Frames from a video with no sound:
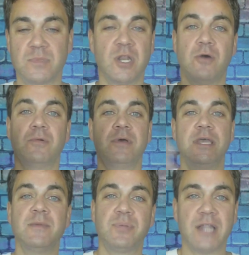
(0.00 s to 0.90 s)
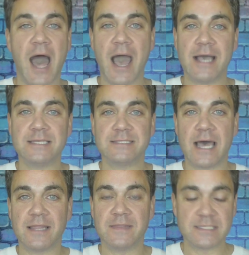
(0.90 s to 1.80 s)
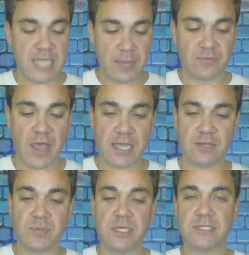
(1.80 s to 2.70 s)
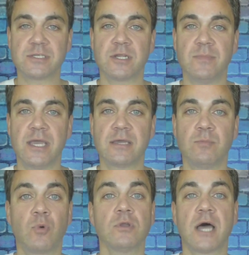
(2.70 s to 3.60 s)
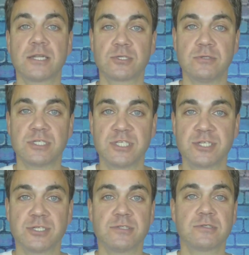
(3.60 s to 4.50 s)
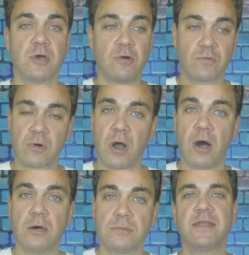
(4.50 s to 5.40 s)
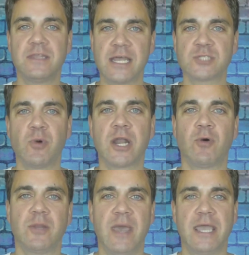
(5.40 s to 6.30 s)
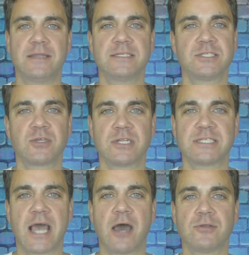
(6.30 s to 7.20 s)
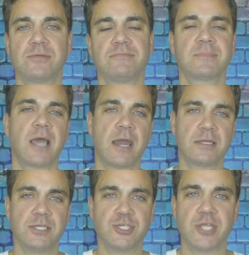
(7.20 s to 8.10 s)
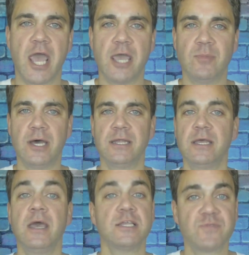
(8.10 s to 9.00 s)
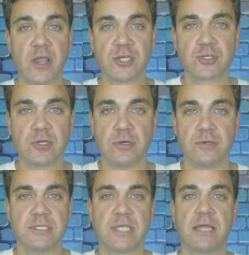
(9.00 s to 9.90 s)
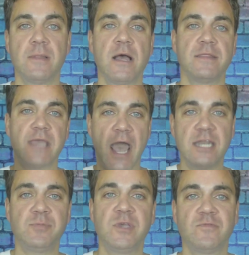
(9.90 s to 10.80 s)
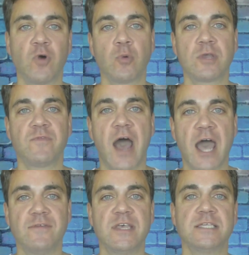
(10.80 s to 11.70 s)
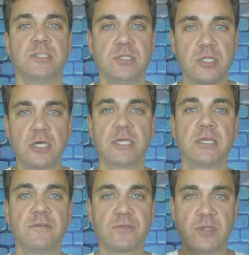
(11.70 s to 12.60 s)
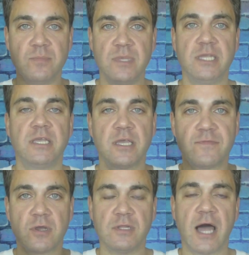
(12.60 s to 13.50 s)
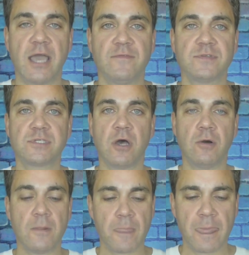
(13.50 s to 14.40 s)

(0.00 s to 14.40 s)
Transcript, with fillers: you know, implies that this type of INFP is going to make more logical decisions overall. The next point I want to make, and this is going to sound kind of cliche, but it's very true, is that the INFP 4 Wing 5 is looking for the meaning of their life. So